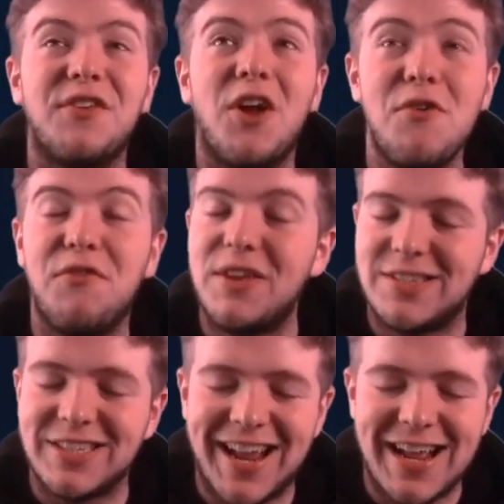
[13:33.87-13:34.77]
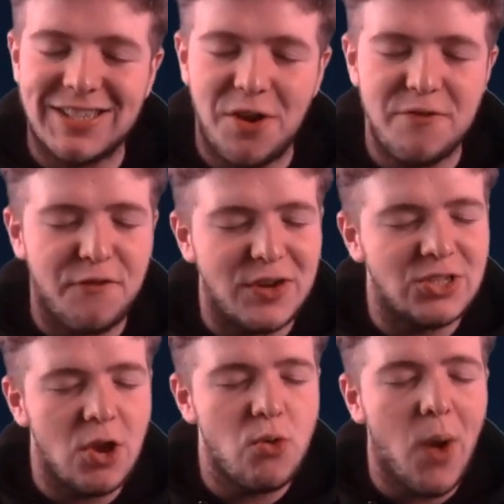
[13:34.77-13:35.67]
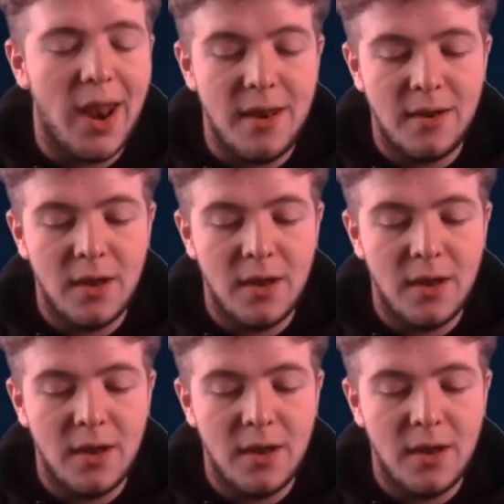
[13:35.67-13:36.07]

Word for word: And hopefully this is an 80 over 321.